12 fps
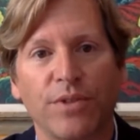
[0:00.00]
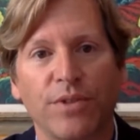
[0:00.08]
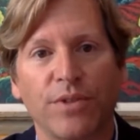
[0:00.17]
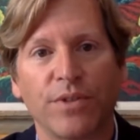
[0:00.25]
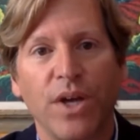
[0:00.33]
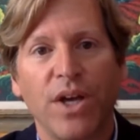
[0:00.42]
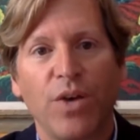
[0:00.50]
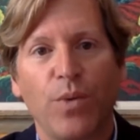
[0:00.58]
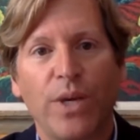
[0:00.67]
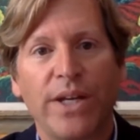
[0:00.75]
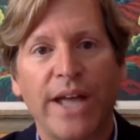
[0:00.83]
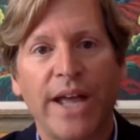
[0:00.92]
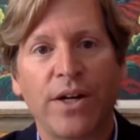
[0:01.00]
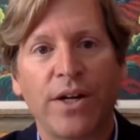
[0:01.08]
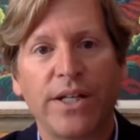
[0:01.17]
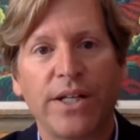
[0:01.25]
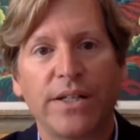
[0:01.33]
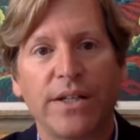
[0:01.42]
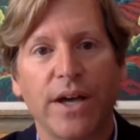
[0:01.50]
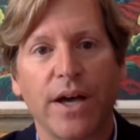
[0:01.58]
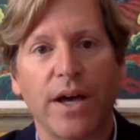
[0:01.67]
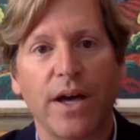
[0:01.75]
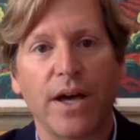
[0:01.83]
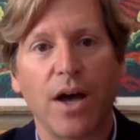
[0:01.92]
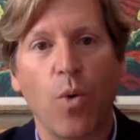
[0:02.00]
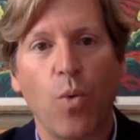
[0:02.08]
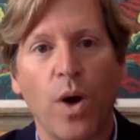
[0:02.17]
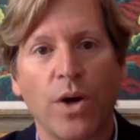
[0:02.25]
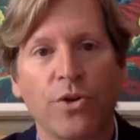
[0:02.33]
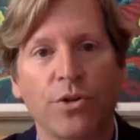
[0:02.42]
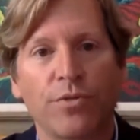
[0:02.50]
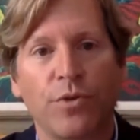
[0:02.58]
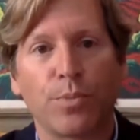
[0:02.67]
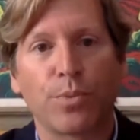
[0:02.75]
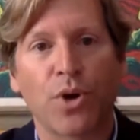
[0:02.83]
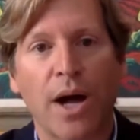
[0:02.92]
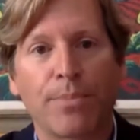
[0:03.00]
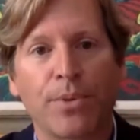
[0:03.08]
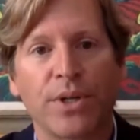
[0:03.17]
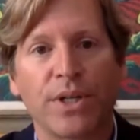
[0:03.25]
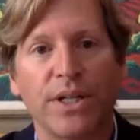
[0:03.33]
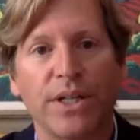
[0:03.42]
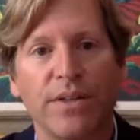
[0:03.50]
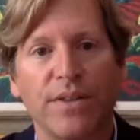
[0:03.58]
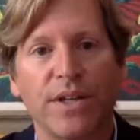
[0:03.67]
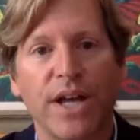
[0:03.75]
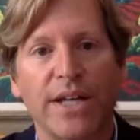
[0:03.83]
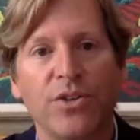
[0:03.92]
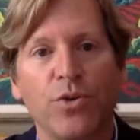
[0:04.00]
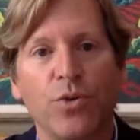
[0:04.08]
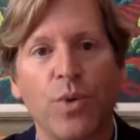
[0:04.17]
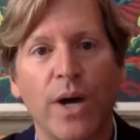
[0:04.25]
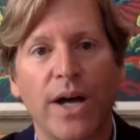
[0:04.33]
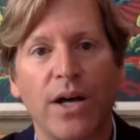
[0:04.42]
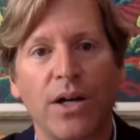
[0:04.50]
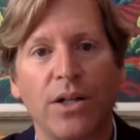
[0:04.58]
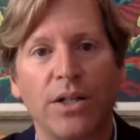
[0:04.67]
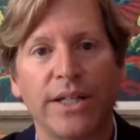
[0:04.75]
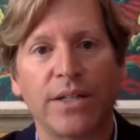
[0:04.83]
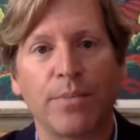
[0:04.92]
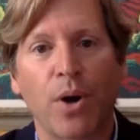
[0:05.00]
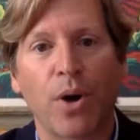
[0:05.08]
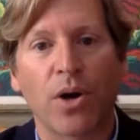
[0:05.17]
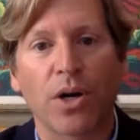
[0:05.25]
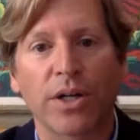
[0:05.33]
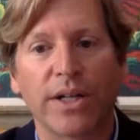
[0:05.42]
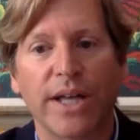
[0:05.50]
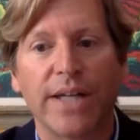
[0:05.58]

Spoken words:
And we inherited a wonderful property that I knew well in a park,